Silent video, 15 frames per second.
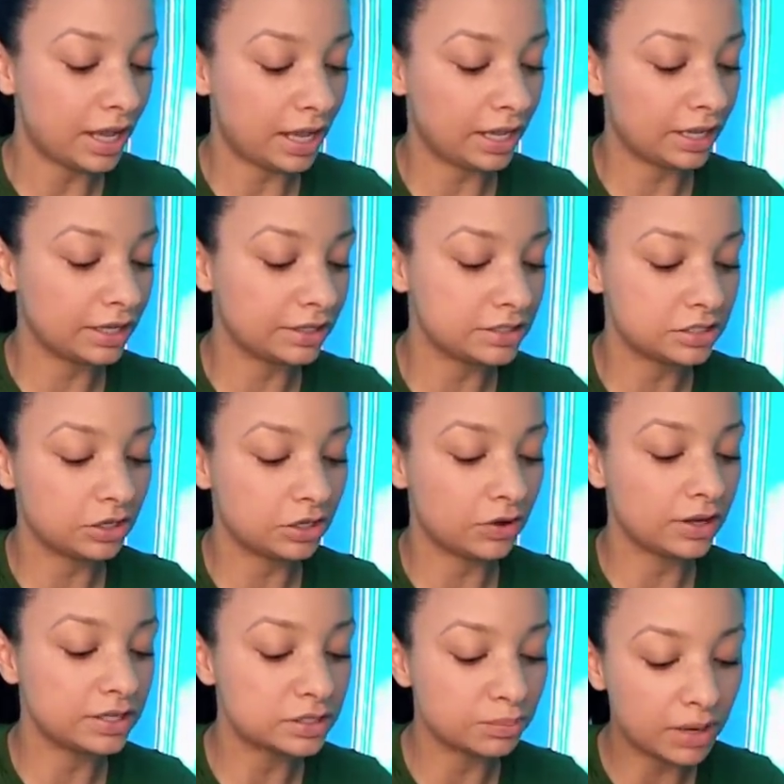And, you know,
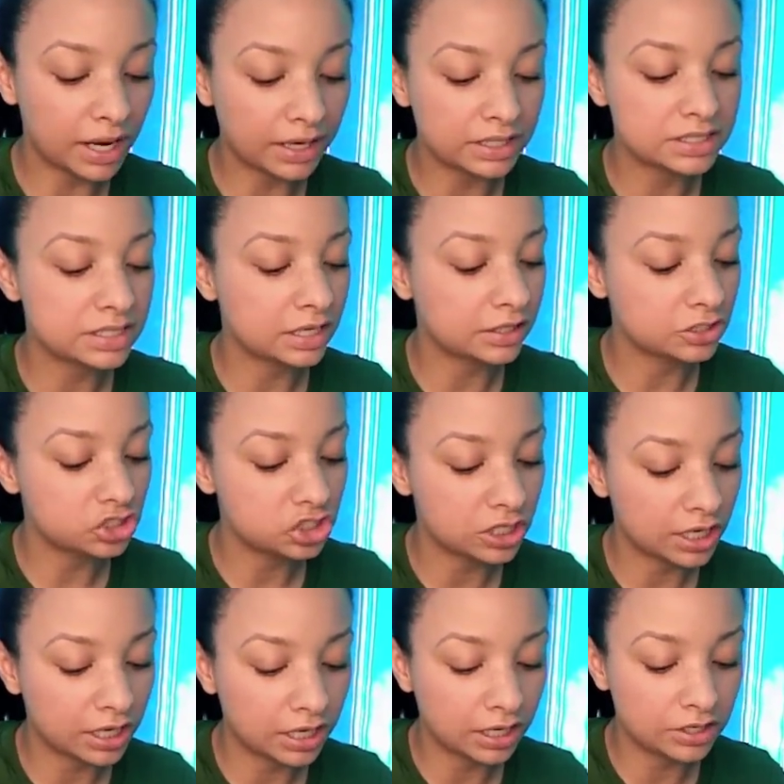his mindset has
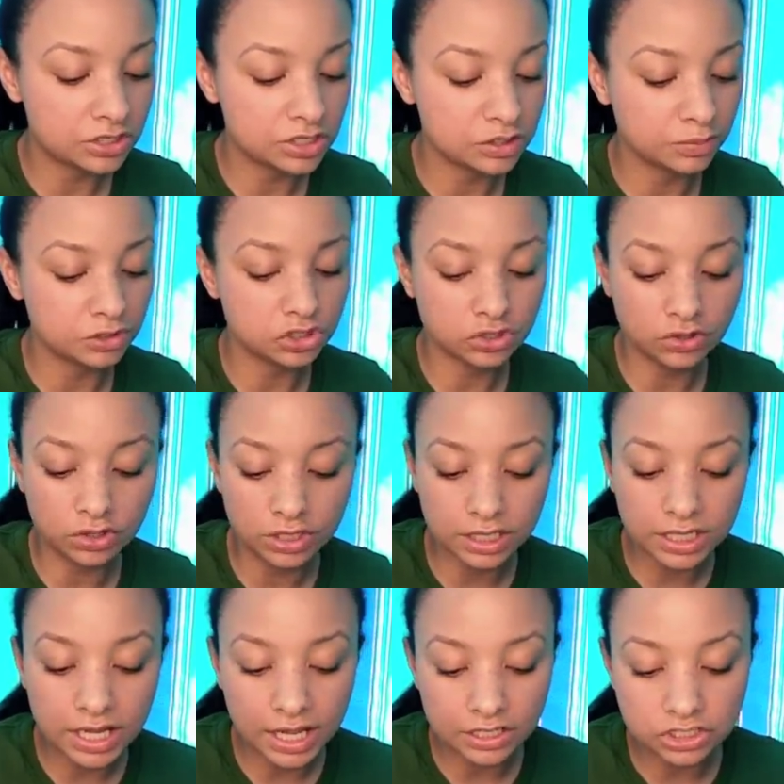changed, his
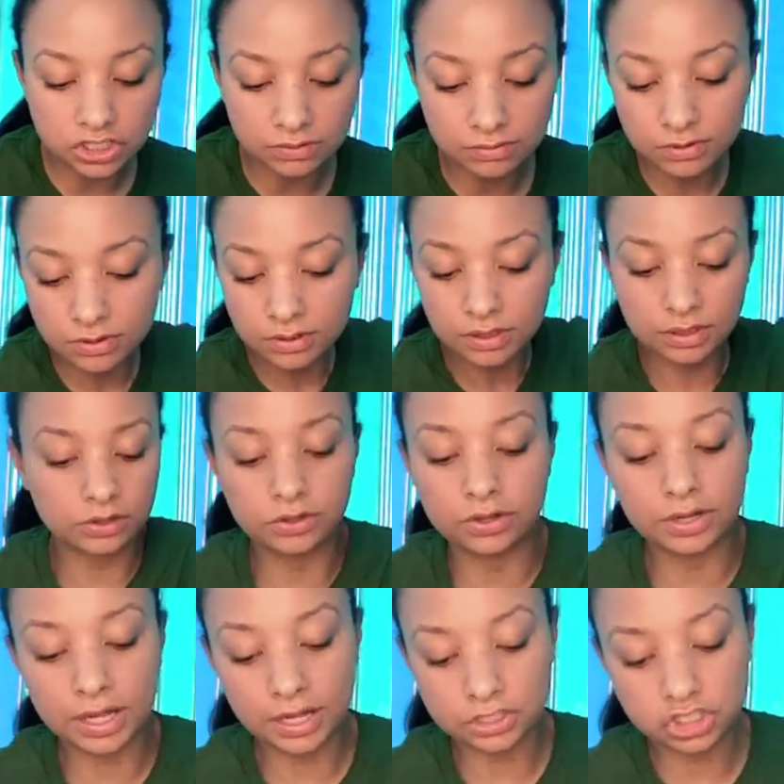maturity
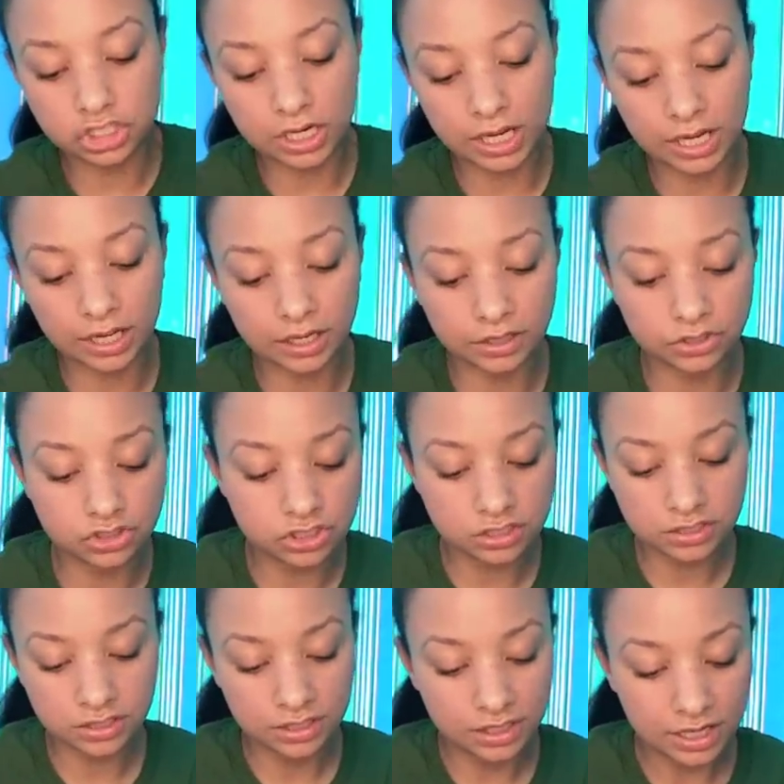had
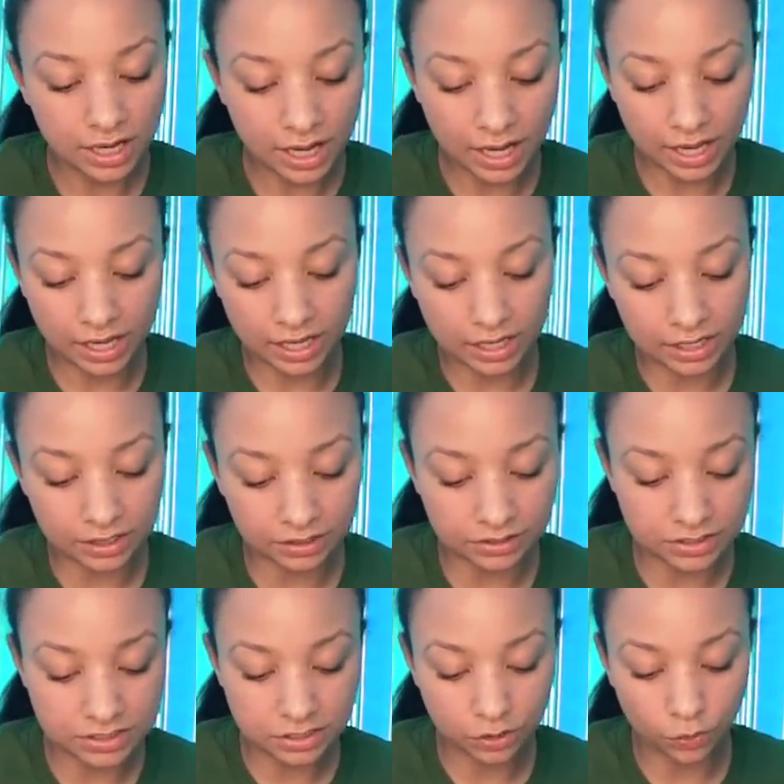changed,
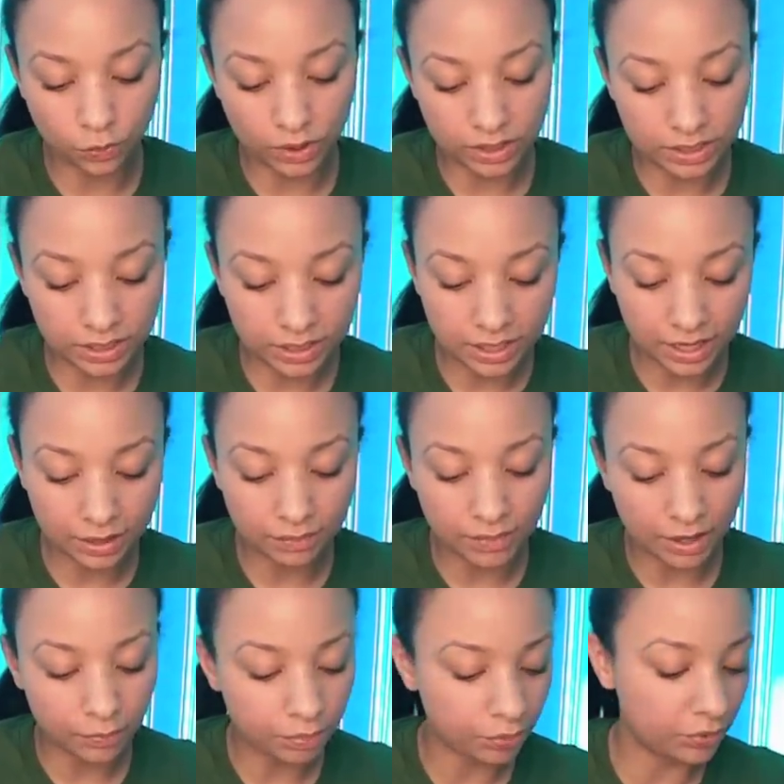and what he came
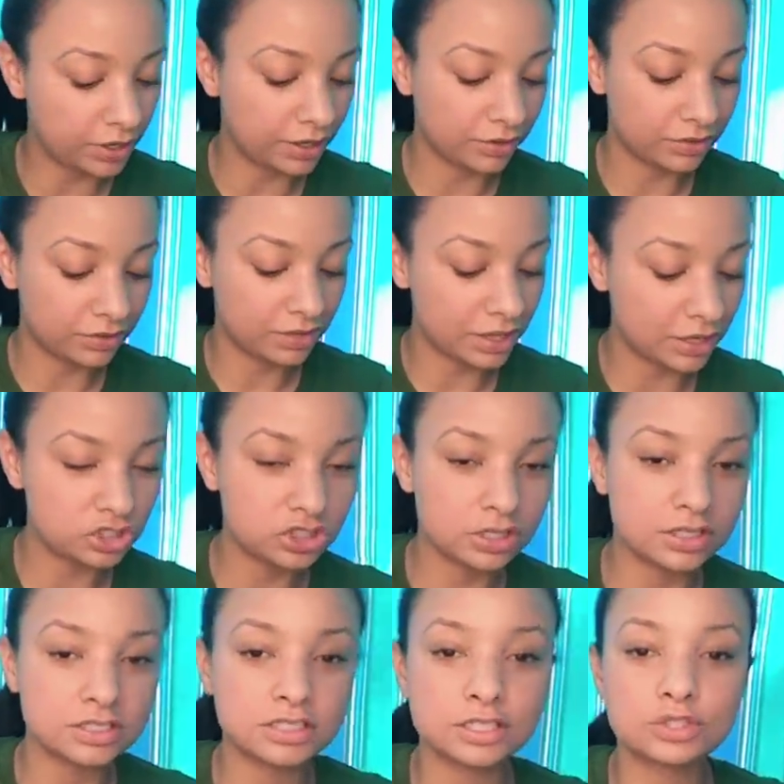up with is
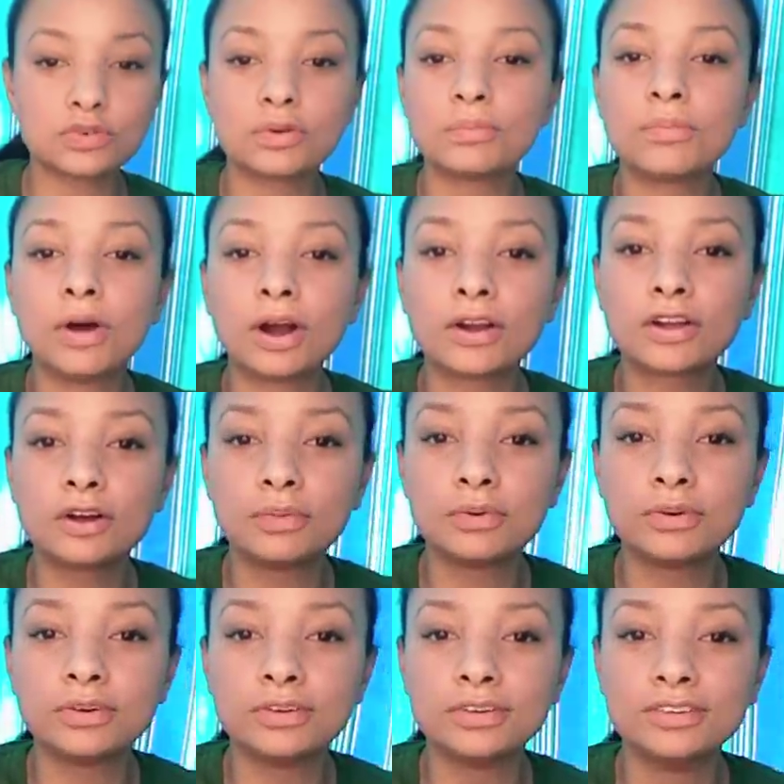just this
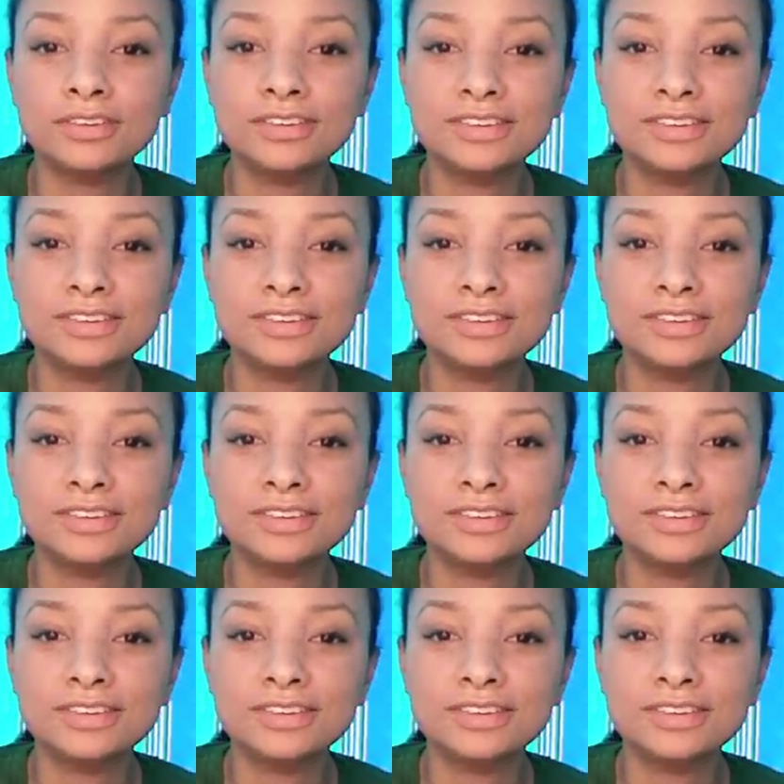remarkable